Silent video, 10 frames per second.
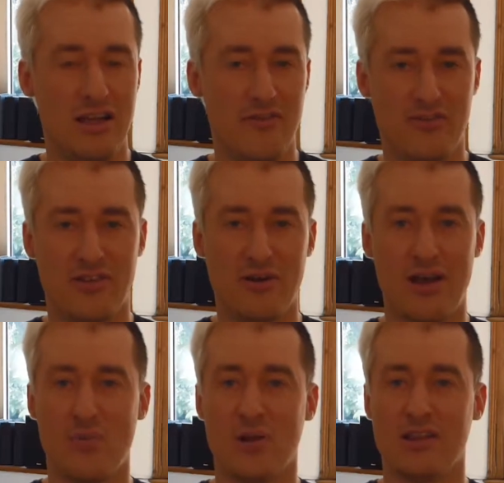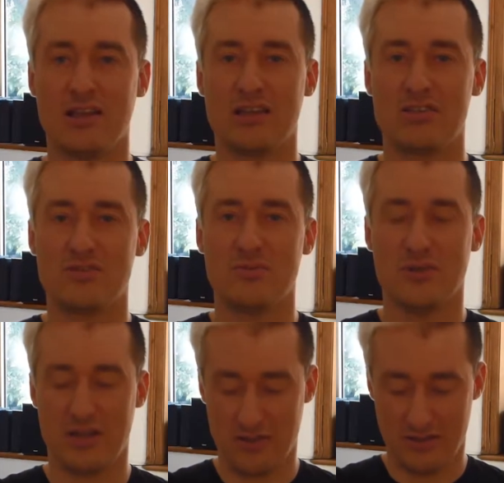If so, I will link
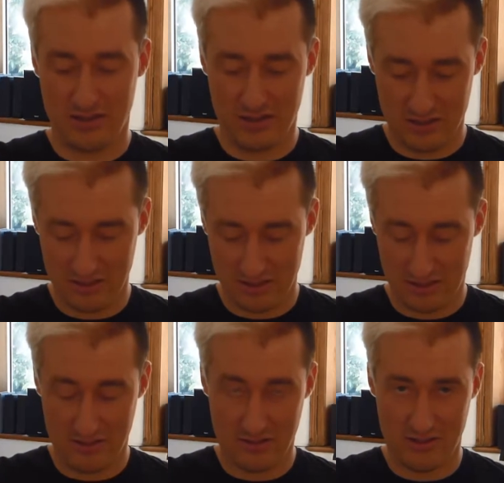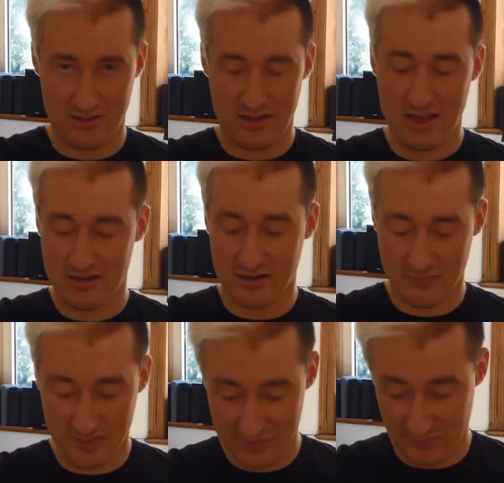to in the end card
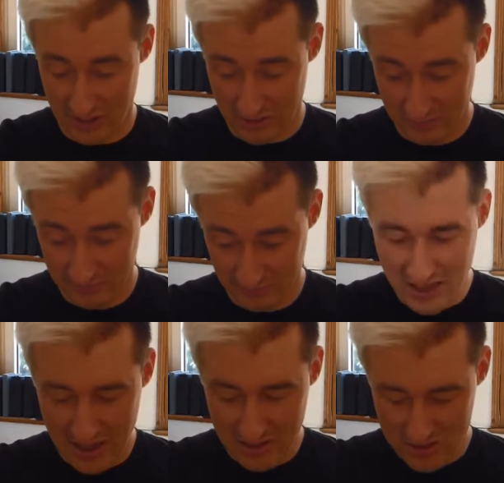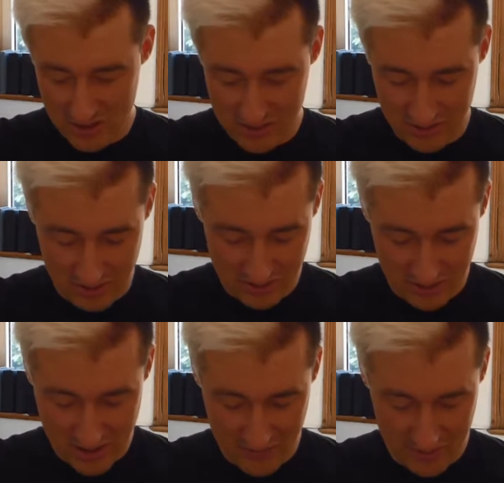of this video. And just to
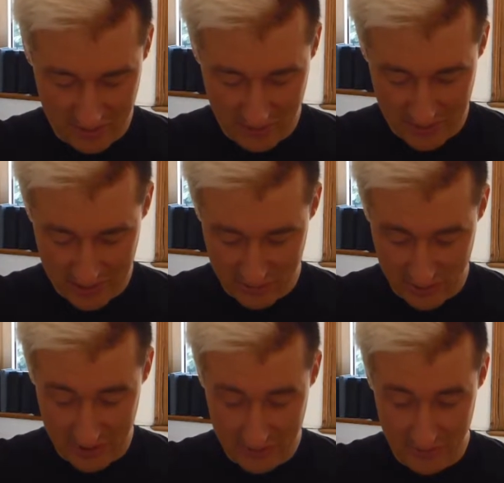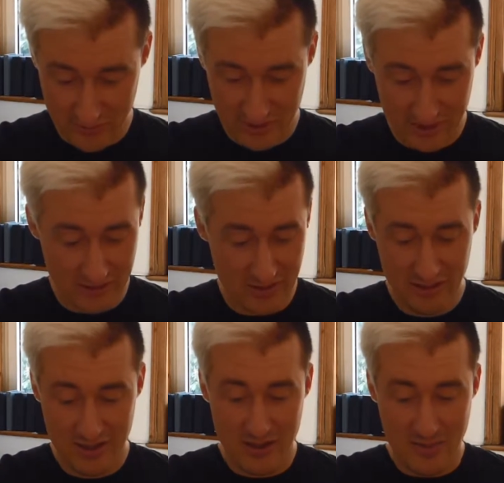have a quick read through here,
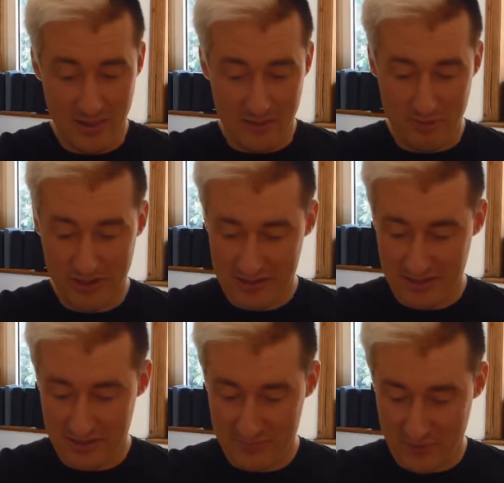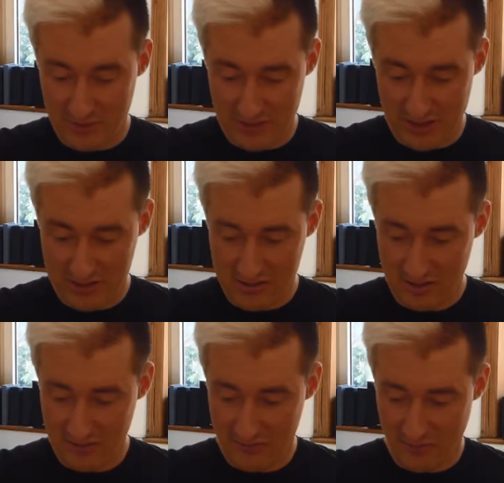Bigger's latest project,
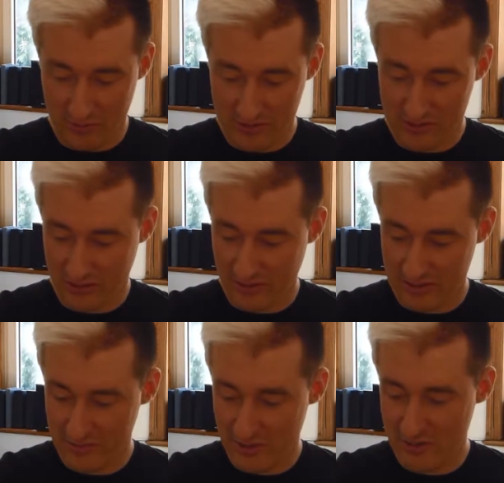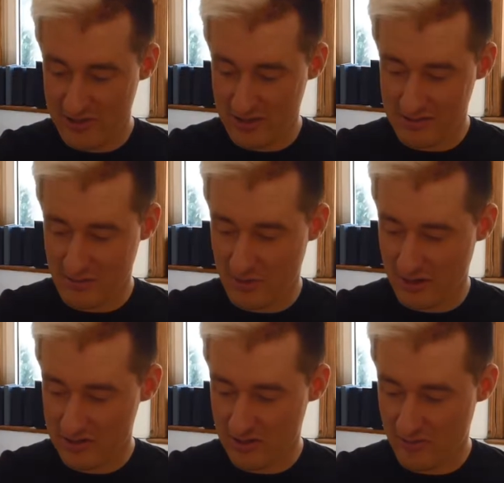Sunken Fold Stories, represents a
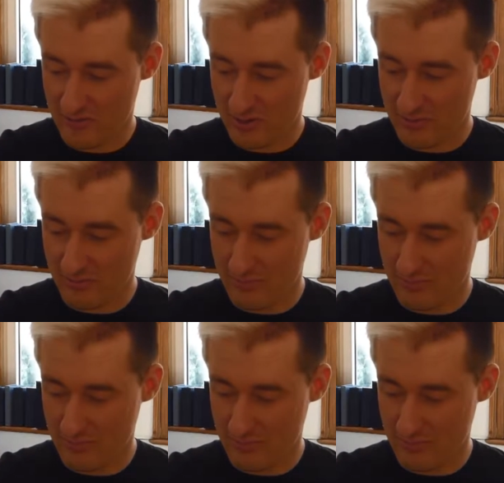departure from